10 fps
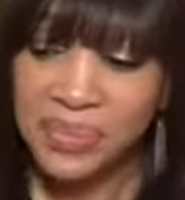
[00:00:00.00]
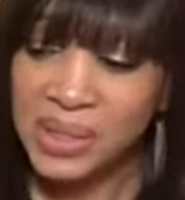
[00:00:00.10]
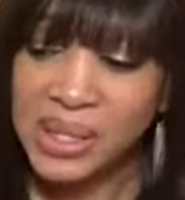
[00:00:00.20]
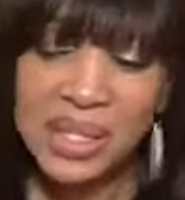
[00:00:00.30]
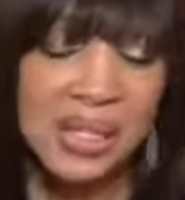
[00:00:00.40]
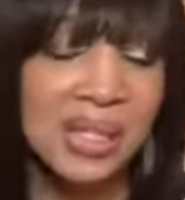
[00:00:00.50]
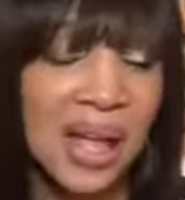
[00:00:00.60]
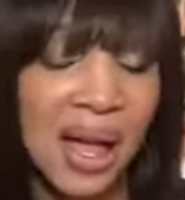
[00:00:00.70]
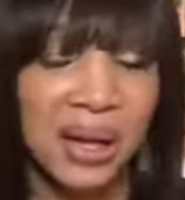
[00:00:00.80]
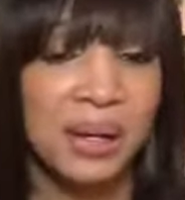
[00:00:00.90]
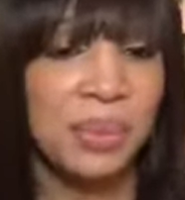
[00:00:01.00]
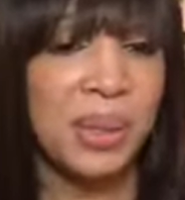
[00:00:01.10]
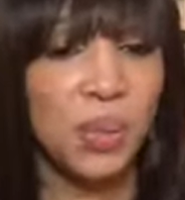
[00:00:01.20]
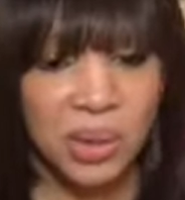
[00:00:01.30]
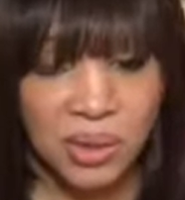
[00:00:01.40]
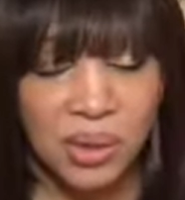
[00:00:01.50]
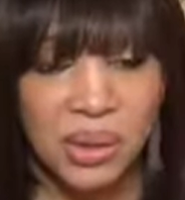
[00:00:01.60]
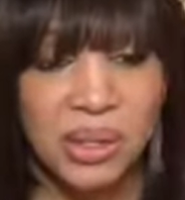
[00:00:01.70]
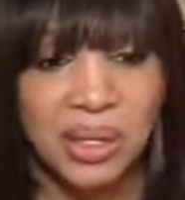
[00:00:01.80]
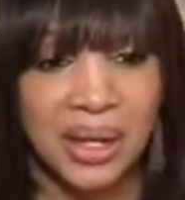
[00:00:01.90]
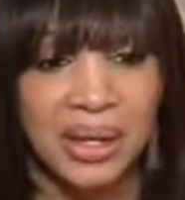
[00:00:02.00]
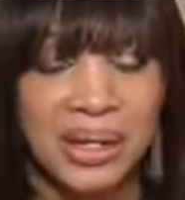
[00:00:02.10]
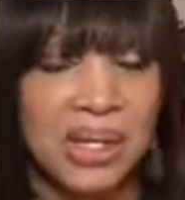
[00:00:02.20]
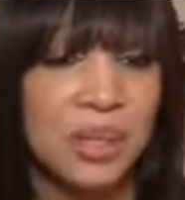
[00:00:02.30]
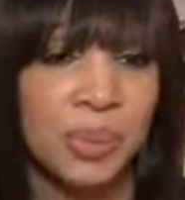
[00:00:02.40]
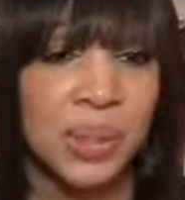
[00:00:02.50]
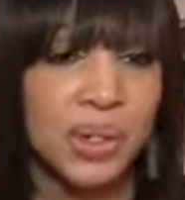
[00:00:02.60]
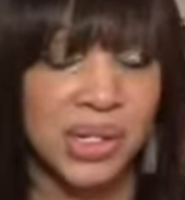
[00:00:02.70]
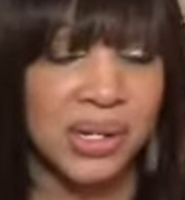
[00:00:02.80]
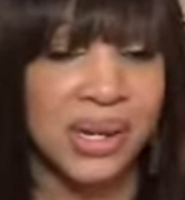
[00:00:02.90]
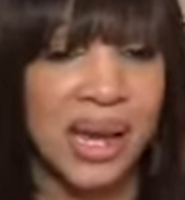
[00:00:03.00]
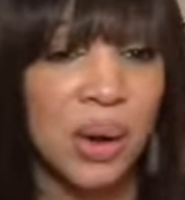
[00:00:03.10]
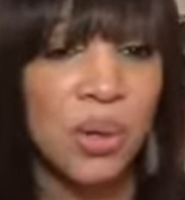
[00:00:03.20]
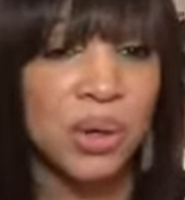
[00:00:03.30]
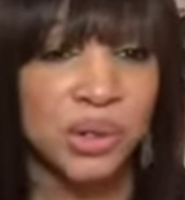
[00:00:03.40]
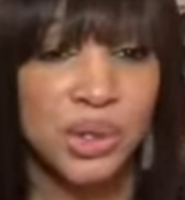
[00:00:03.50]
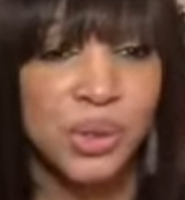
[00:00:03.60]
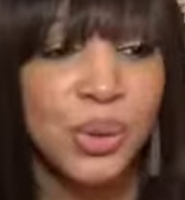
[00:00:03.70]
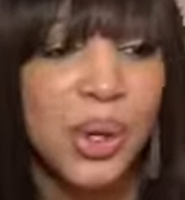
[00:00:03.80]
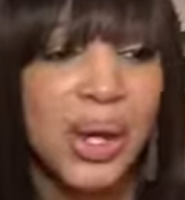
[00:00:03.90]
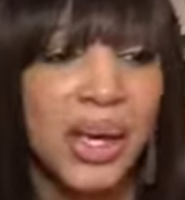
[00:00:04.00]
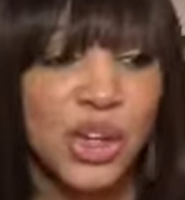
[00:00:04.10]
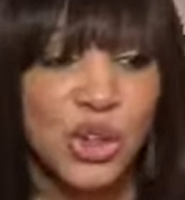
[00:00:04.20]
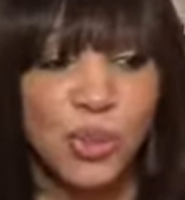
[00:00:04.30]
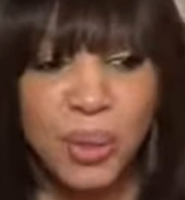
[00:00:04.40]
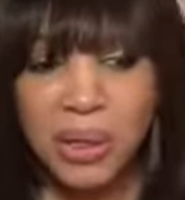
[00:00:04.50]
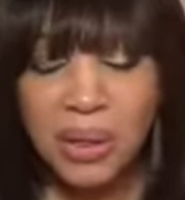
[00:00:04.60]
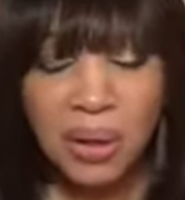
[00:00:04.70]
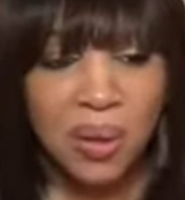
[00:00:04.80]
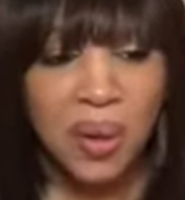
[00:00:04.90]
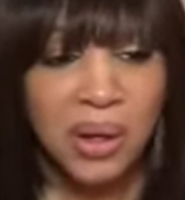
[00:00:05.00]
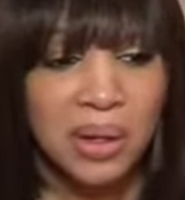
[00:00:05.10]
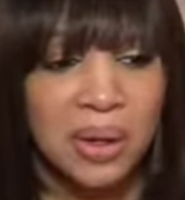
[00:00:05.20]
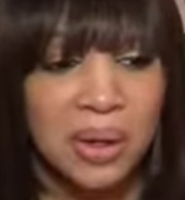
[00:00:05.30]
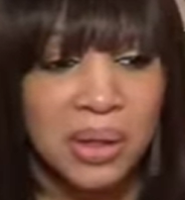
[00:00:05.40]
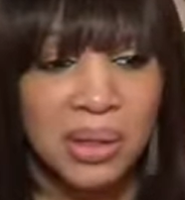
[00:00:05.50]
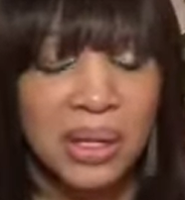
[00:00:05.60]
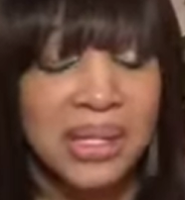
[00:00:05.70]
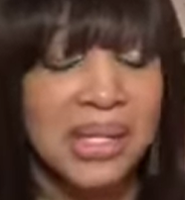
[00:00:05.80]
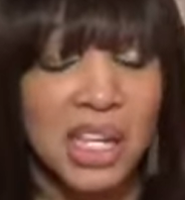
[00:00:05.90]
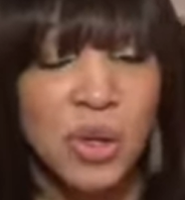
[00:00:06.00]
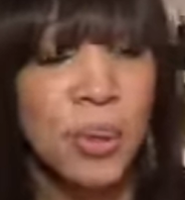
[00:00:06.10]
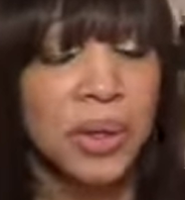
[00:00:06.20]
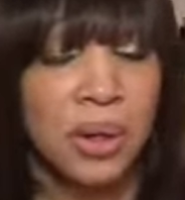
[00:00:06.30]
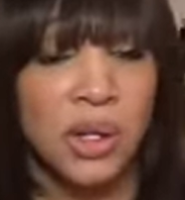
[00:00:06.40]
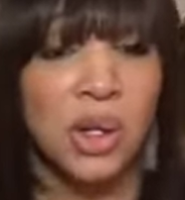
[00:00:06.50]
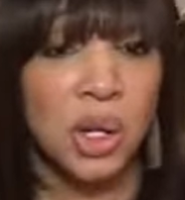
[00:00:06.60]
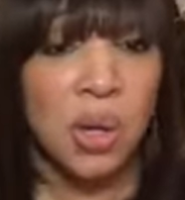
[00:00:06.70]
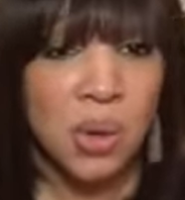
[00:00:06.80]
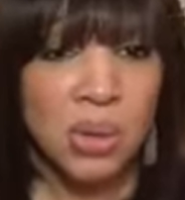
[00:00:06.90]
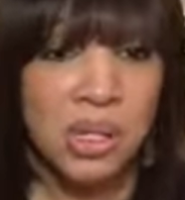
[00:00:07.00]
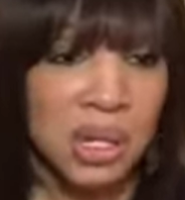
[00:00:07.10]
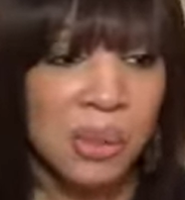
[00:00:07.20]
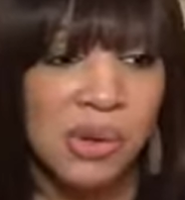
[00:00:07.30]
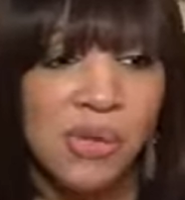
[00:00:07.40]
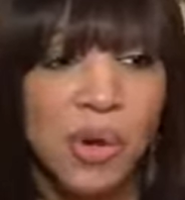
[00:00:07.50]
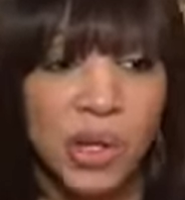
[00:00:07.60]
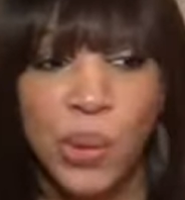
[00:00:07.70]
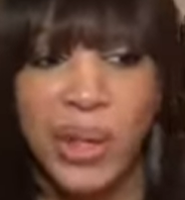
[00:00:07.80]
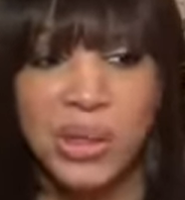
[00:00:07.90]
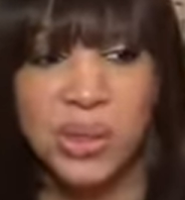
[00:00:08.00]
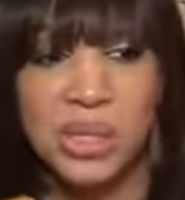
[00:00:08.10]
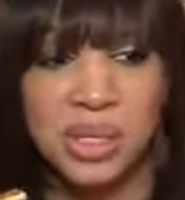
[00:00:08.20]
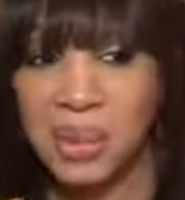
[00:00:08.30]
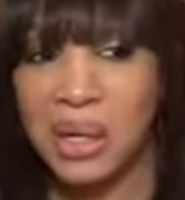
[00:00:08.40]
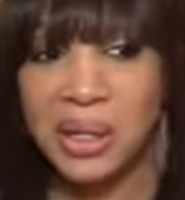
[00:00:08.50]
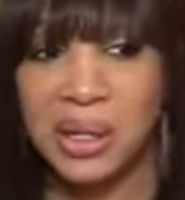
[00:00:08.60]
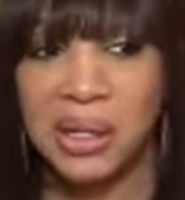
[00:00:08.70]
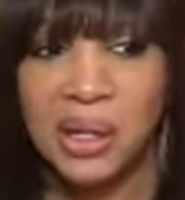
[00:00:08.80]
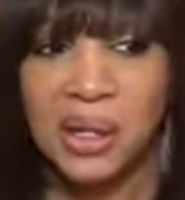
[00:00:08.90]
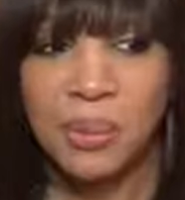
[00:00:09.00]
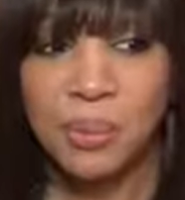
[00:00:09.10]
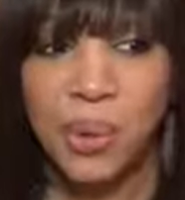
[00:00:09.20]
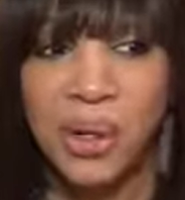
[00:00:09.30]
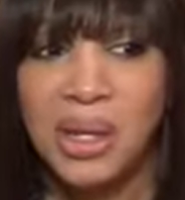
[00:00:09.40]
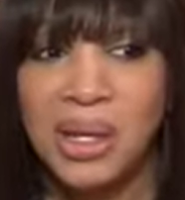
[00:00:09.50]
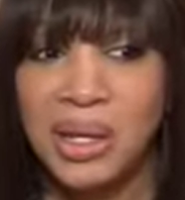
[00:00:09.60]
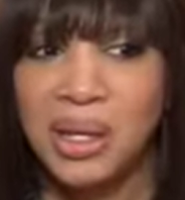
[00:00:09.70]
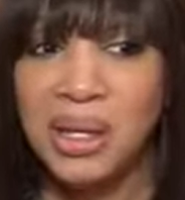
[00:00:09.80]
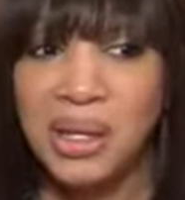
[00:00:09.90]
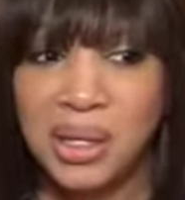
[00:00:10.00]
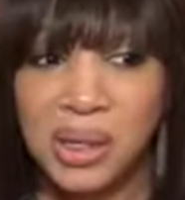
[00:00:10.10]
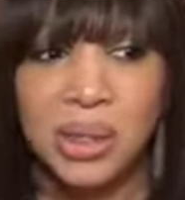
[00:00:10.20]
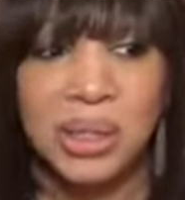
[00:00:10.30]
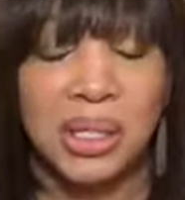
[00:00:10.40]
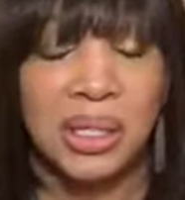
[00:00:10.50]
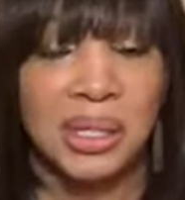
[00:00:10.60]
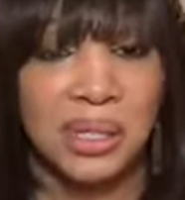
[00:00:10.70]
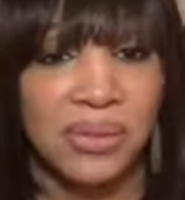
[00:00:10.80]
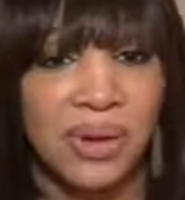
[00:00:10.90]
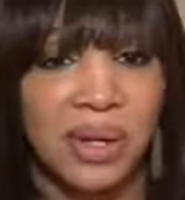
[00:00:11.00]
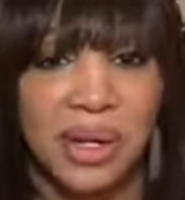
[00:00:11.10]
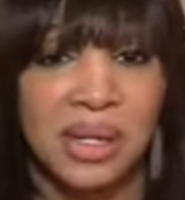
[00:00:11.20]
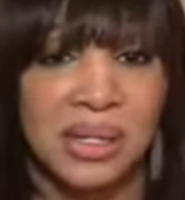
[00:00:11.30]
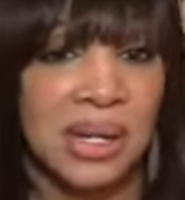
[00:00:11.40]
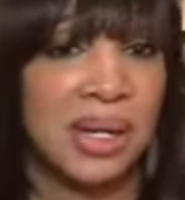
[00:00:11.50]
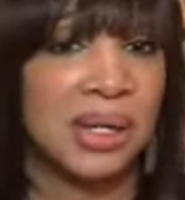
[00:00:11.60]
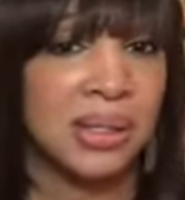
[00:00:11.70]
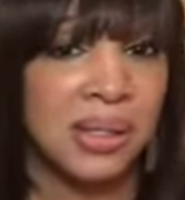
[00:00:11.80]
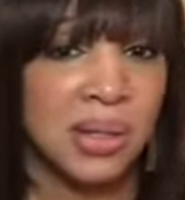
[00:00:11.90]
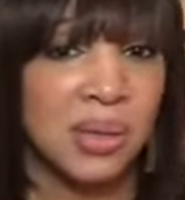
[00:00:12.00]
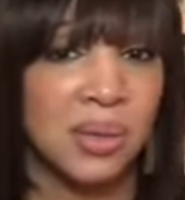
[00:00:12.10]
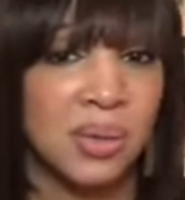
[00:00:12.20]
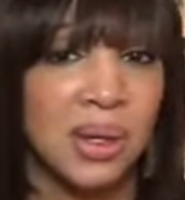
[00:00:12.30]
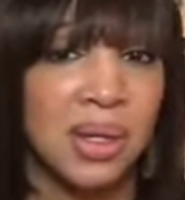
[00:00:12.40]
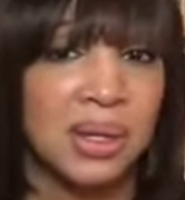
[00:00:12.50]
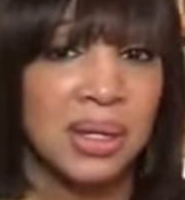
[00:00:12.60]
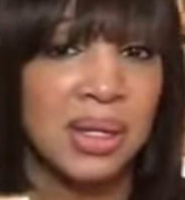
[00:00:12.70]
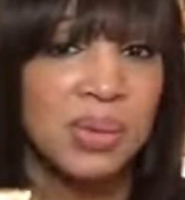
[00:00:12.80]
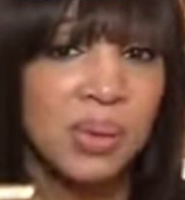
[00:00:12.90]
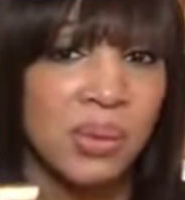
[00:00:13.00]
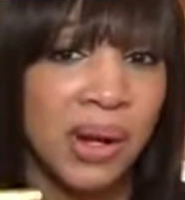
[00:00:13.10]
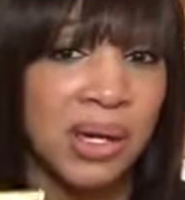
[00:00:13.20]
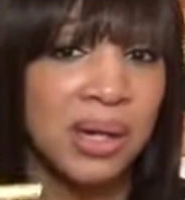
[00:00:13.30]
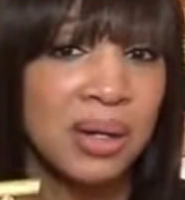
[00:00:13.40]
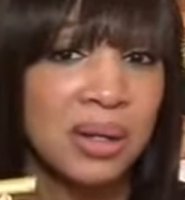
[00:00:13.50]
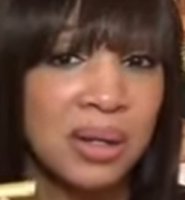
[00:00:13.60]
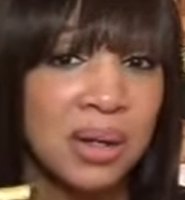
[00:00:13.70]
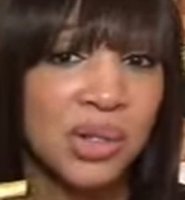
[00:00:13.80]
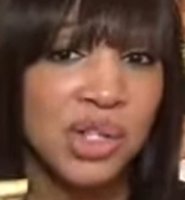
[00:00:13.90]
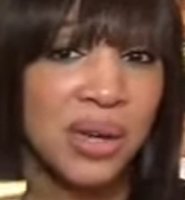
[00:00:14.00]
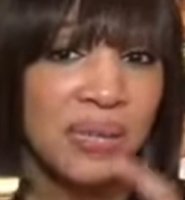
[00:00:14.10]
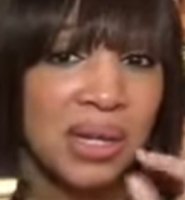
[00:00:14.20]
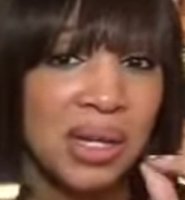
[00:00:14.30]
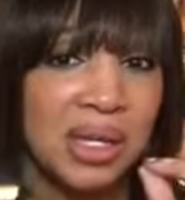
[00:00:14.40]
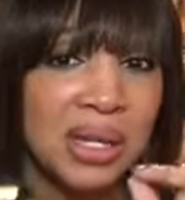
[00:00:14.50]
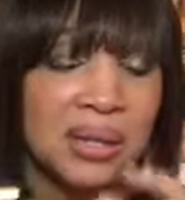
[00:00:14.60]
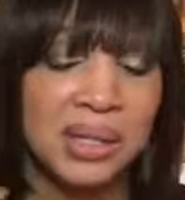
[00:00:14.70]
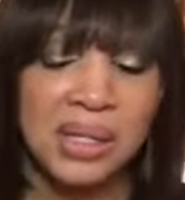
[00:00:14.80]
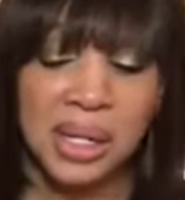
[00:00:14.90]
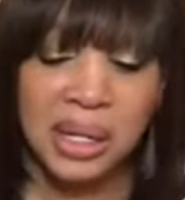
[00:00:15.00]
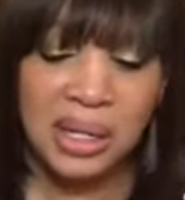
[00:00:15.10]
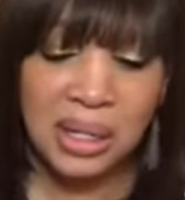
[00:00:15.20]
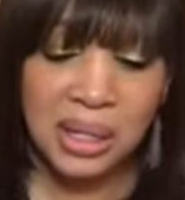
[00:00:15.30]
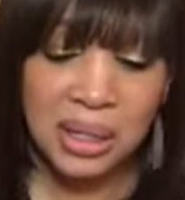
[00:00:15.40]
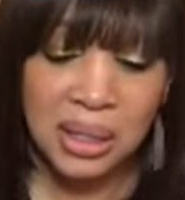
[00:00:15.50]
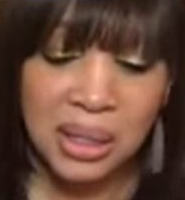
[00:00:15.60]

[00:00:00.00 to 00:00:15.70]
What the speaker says: This is not going to be one of those that like disappears in an hour or two. You put it on, like let's say you put it on your clothes the night before, you're going to smell it pretty clearly the very next day. So this one right here, the longevity is outstanding.